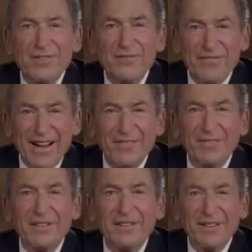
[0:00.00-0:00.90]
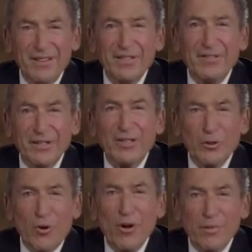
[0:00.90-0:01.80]
founded here in
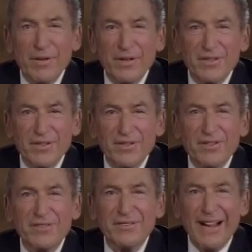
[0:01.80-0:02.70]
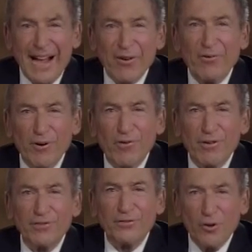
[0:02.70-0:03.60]
Long Beach. This is an outgrowth
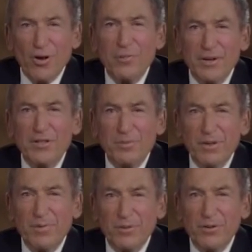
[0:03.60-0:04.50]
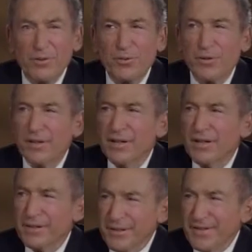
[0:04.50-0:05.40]
of Long Beach people who were
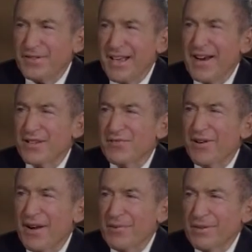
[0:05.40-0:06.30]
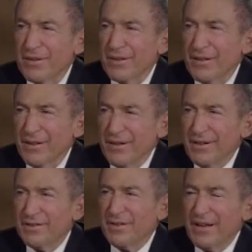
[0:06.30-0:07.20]
dissatisfied with the
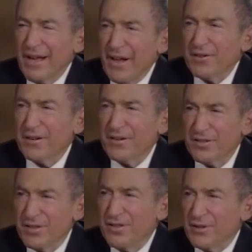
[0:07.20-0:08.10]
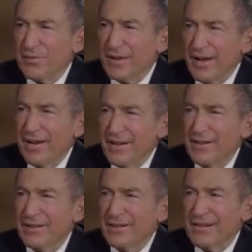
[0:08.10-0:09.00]
healthcare seniors were getting,
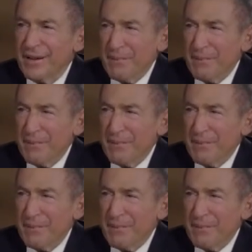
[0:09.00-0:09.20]
and they